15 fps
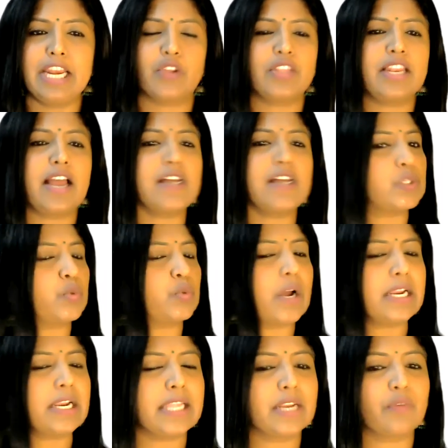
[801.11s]
Now, the last
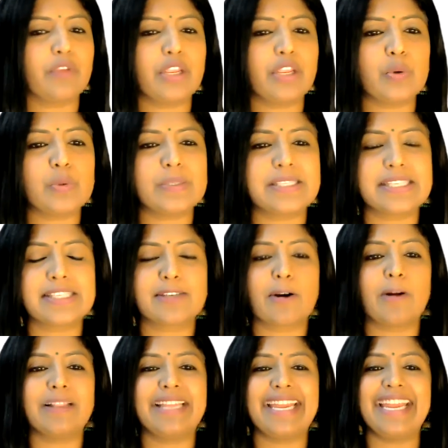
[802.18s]
one that we use is
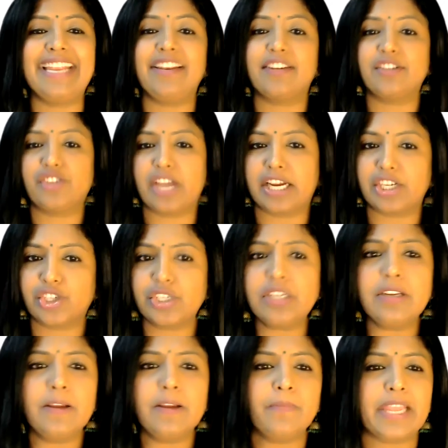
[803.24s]
called the interjunction.
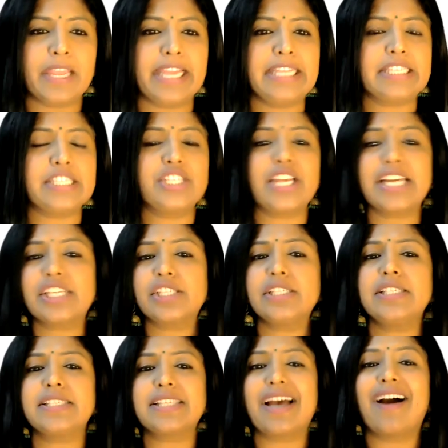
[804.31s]

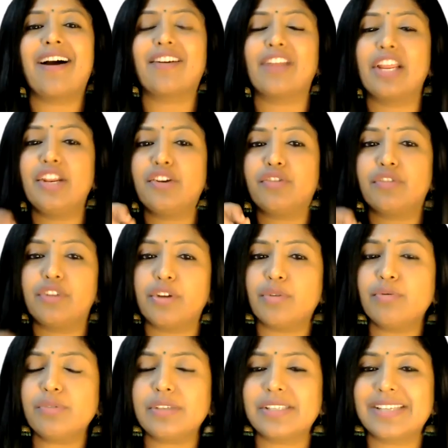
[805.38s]
Interjections are
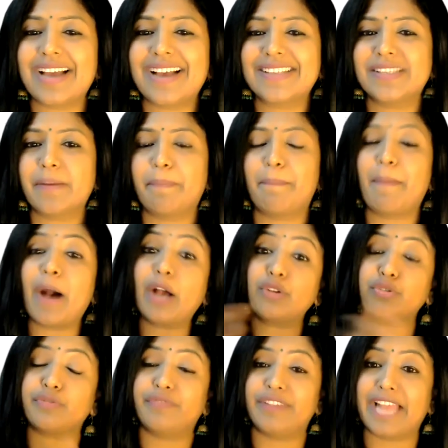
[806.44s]
introduced as a
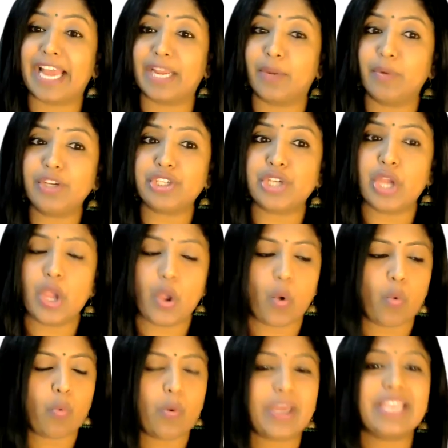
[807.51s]
part of language
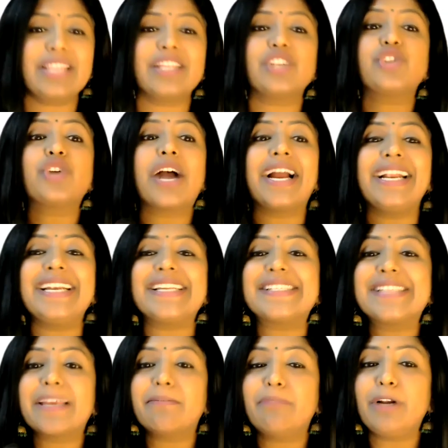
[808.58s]
wherein the child
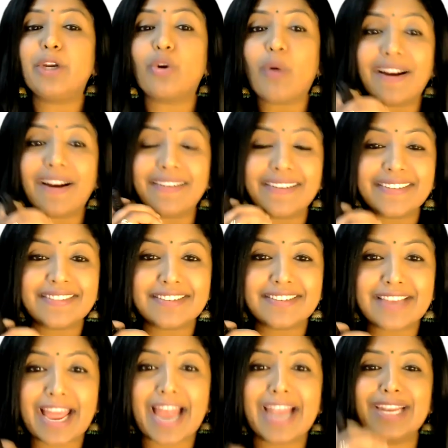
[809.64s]
is able to
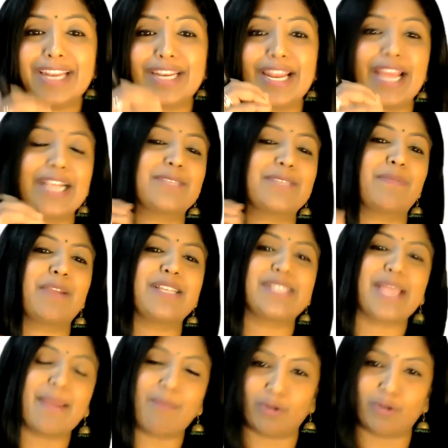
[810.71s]
understand and express
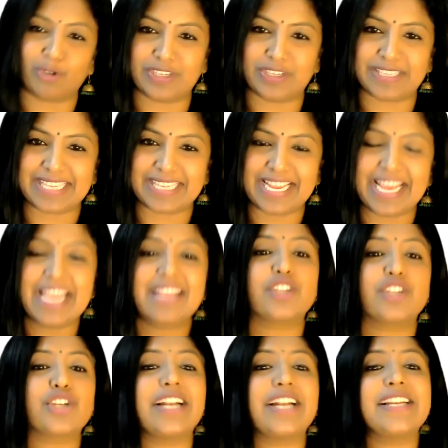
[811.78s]
emotions.
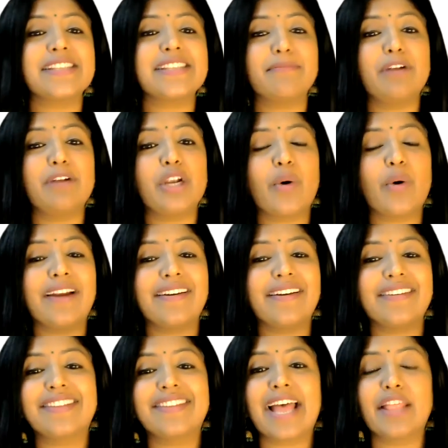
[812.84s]
The child is able to
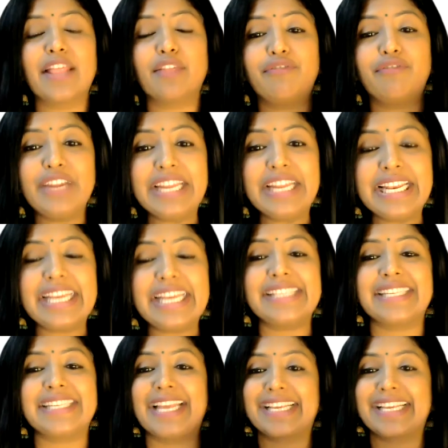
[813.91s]
understand the
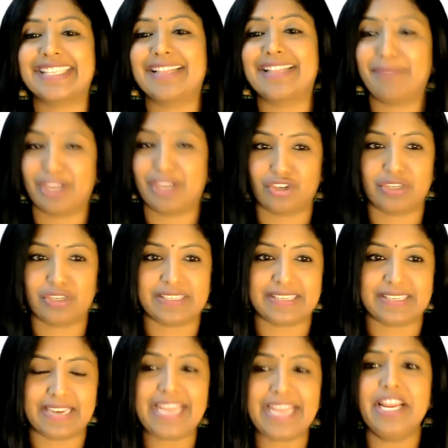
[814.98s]
feelings and
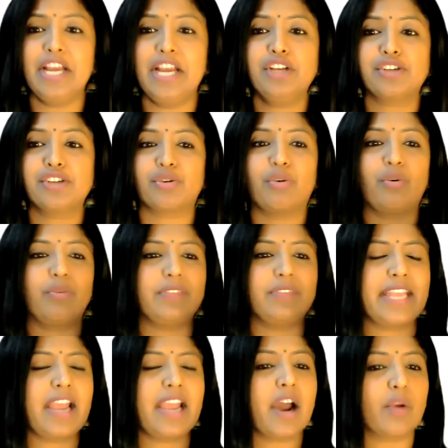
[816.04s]
exclamations, right? So
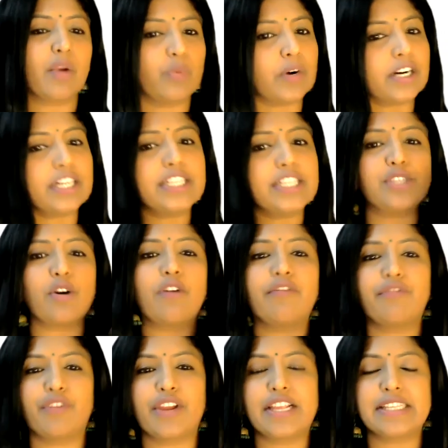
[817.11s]
they are words or
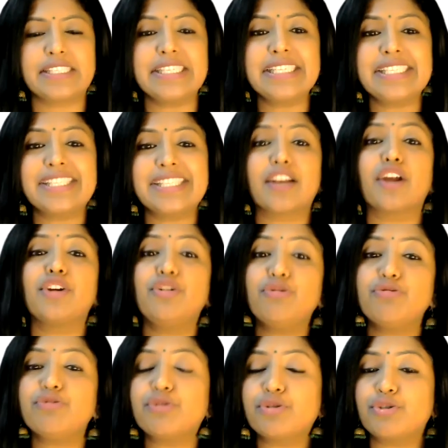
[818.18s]
phrases that are
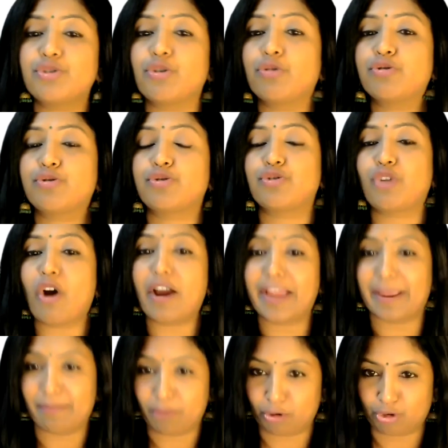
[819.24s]
used to show
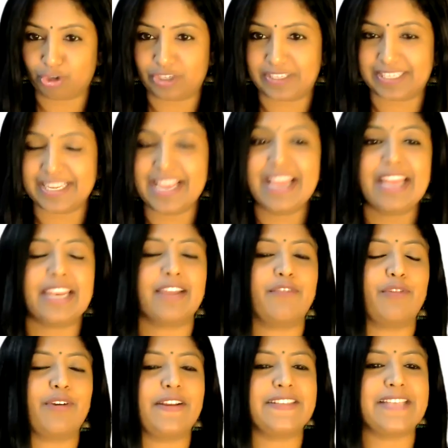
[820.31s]
strong emotions. Now,
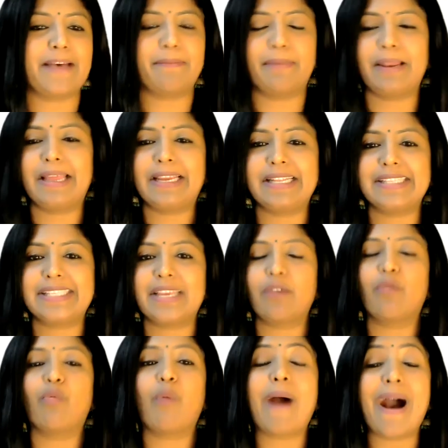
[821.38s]
for example, I can say,
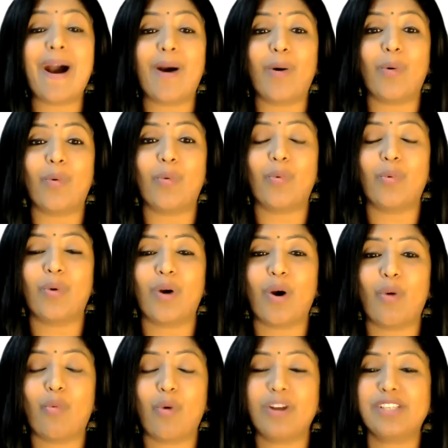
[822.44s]
wow,
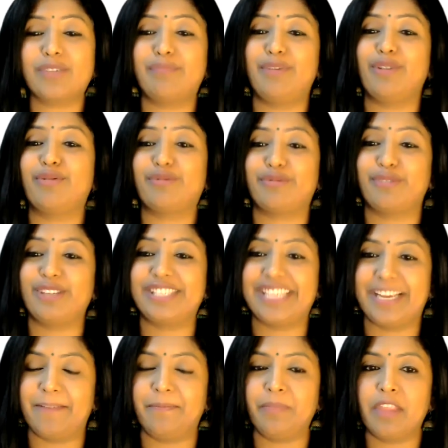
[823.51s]
what a beautiful
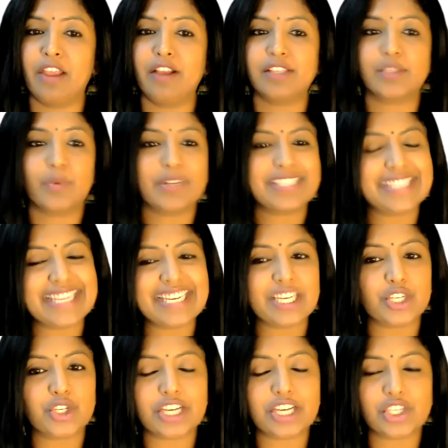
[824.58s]
day. So what's the
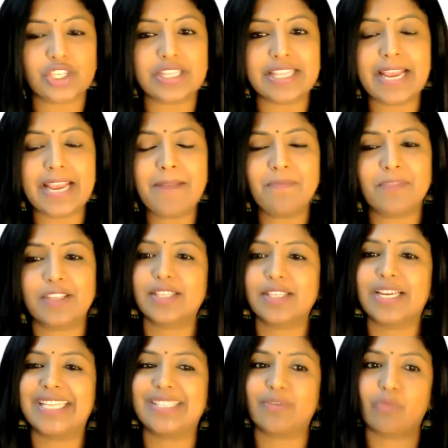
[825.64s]
interjection there?
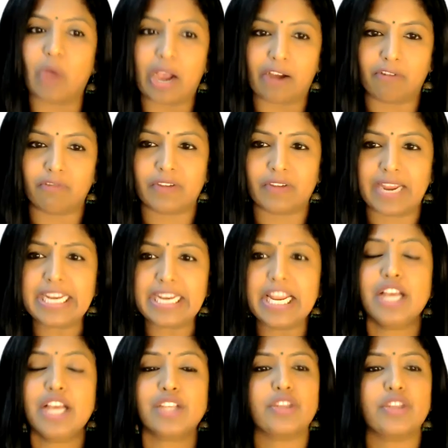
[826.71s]
It's wow, right?
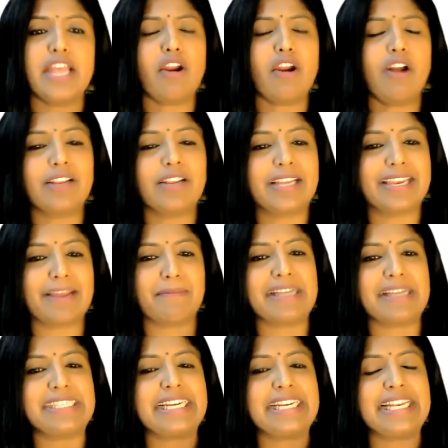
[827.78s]
So they're not
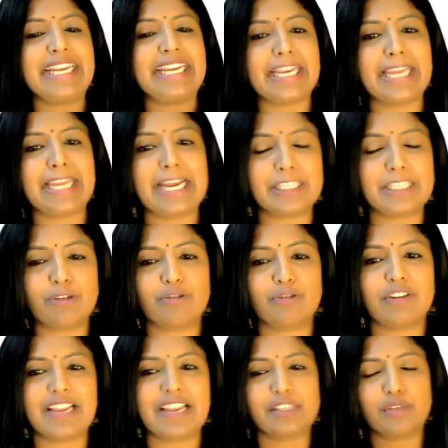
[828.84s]
grammatically connected to
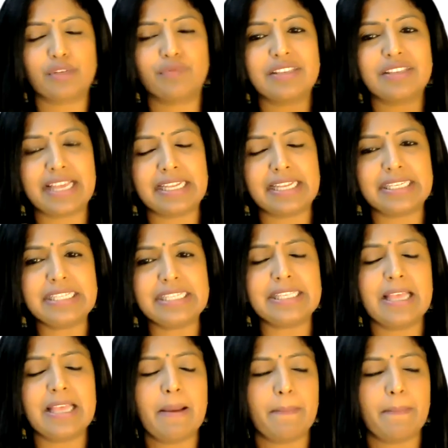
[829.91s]
the rest of the
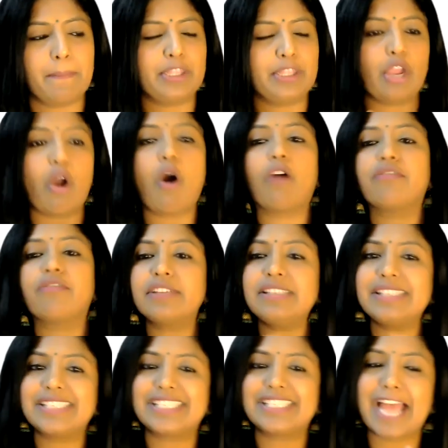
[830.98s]
sentence, but they often
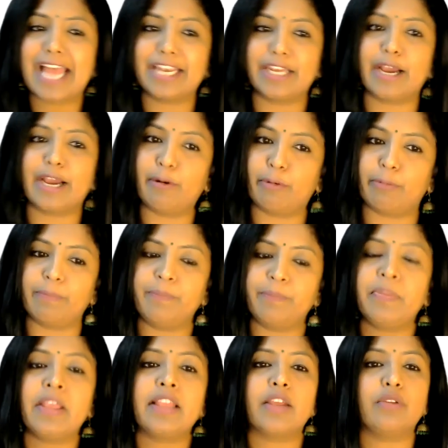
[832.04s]
stand alone.
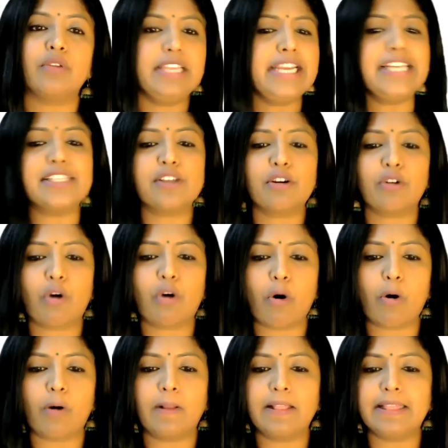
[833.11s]
Now, these are
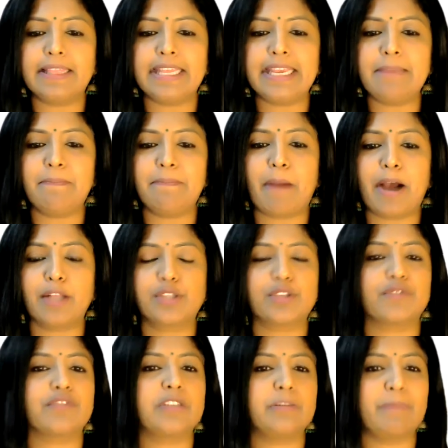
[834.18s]
all the
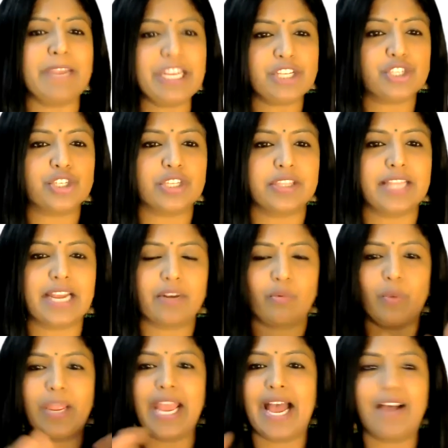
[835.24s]
parts of speech that
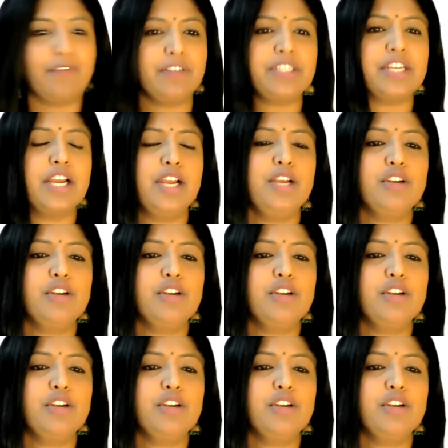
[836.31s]
we have it.